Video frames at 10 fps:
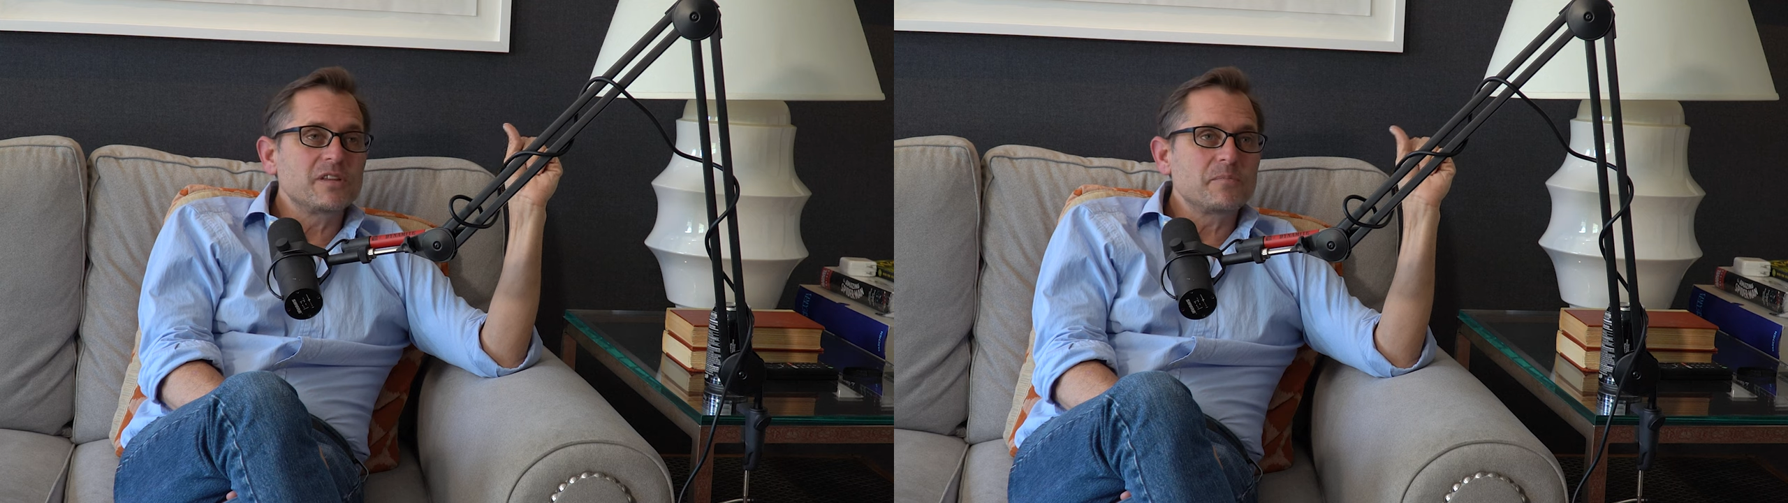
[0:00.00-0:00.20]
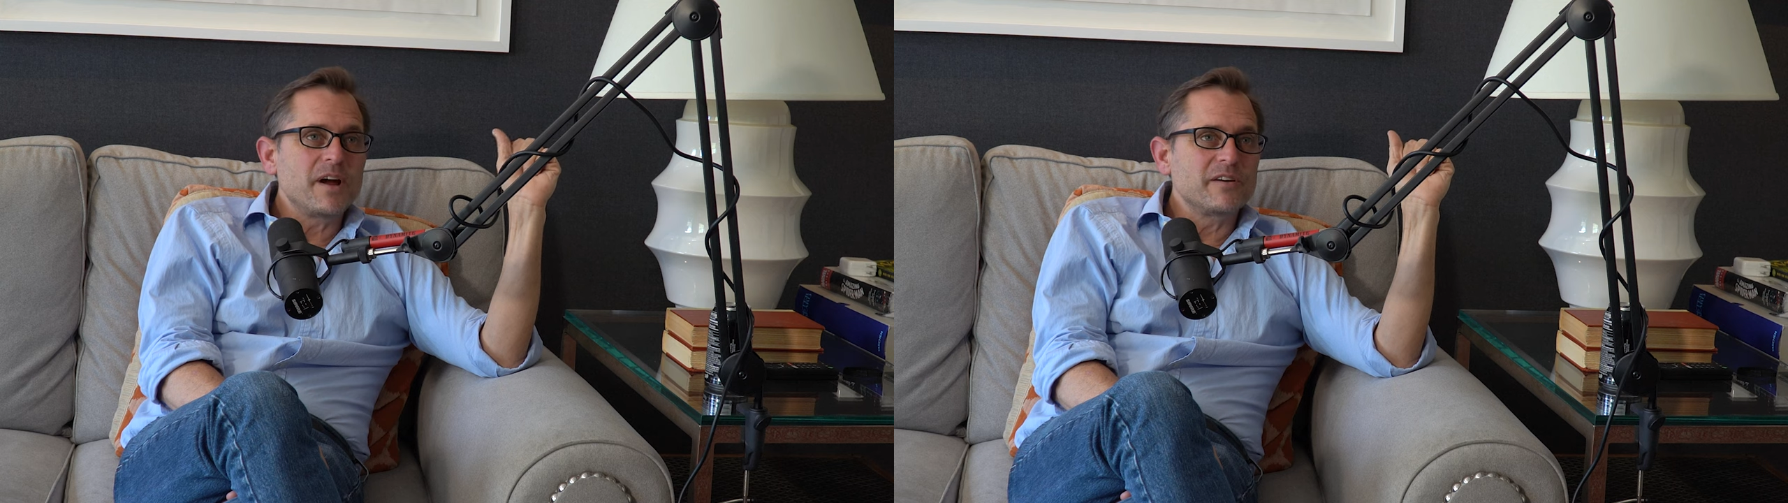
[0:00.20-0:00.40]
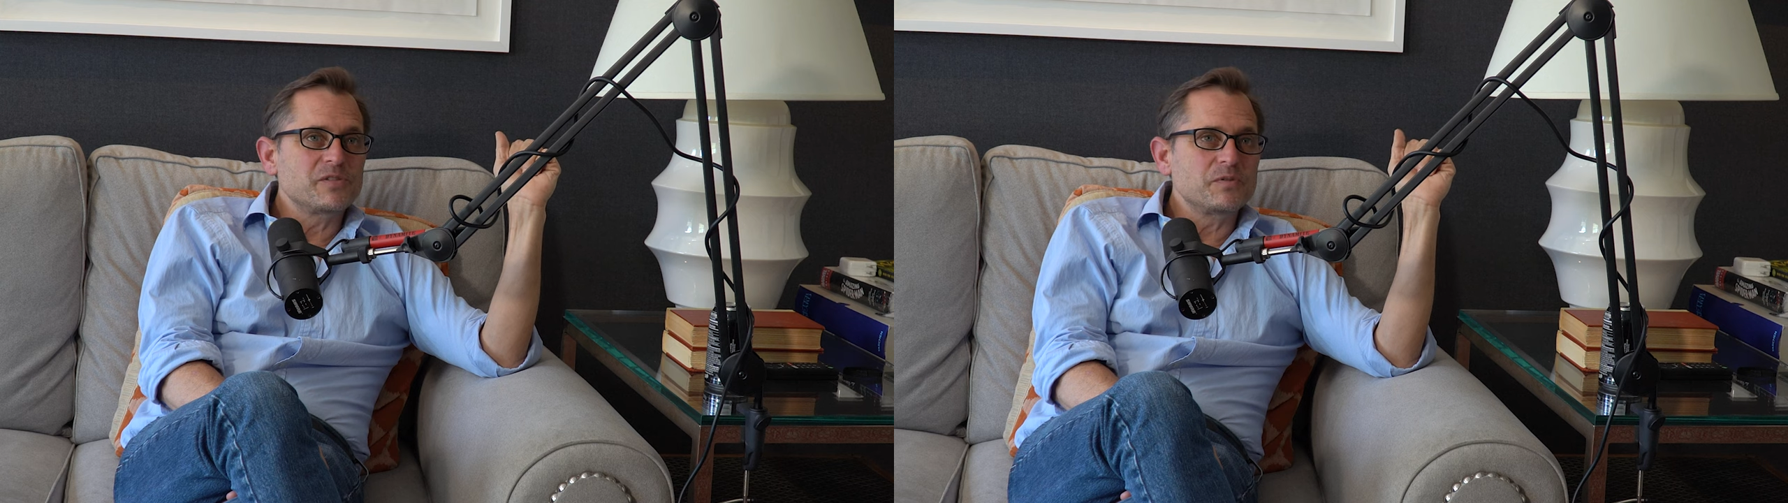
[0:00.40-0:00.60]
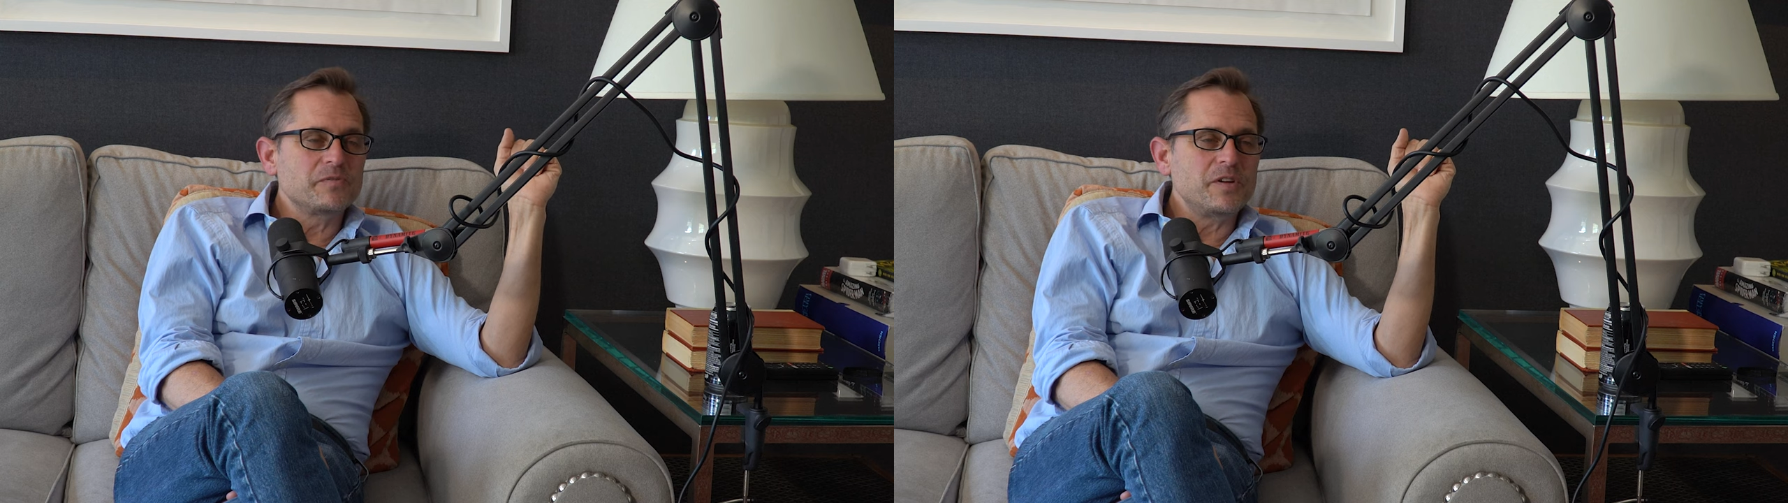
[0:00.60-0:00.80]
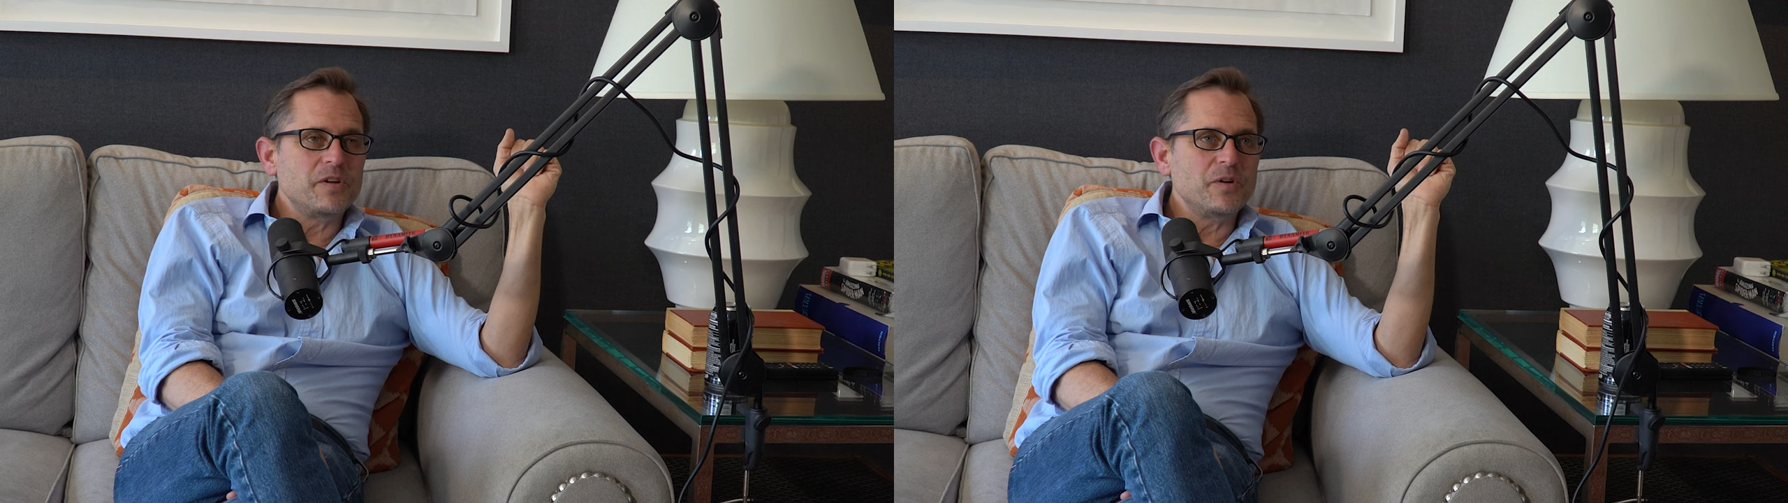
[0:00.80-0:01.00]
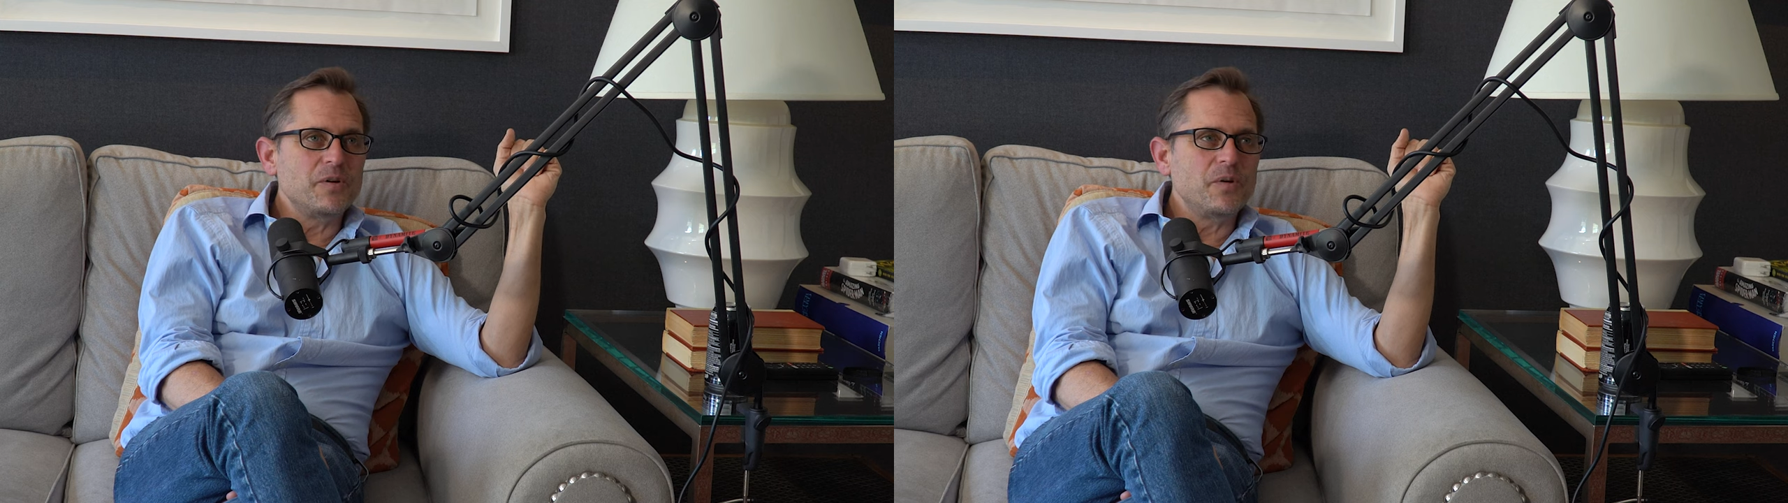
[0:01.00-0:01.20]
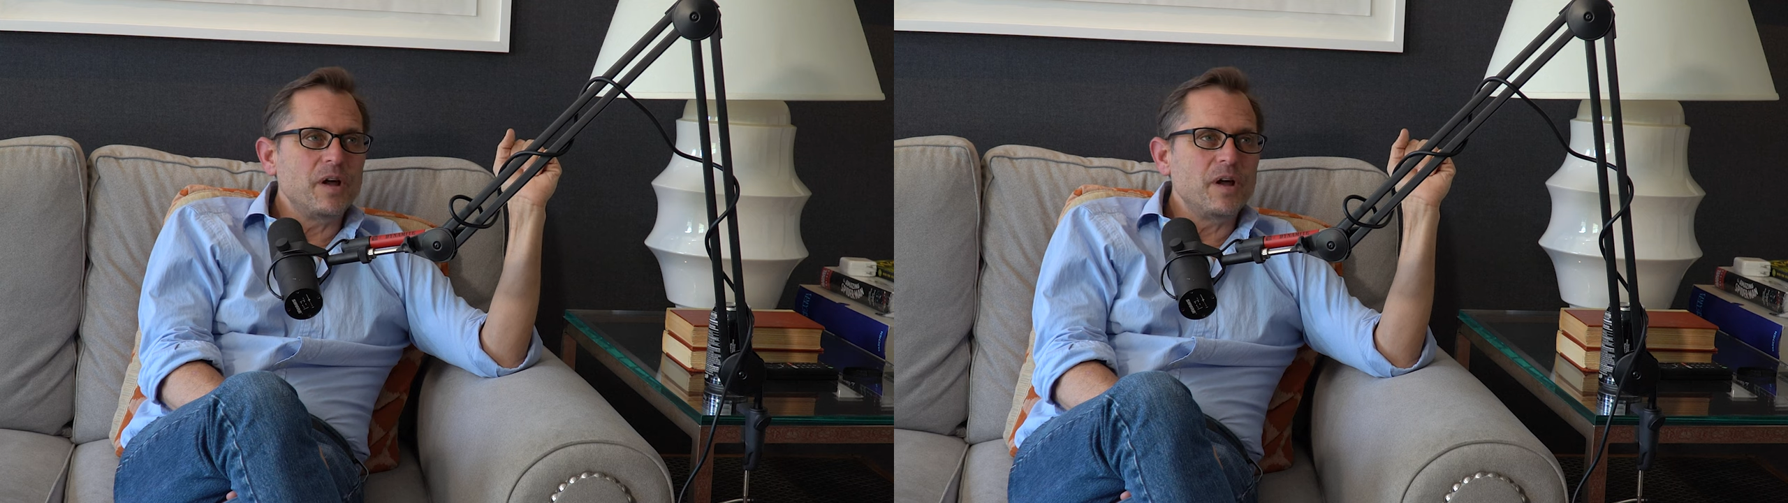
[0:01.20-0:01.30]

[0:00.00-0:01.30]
at the Paris Review,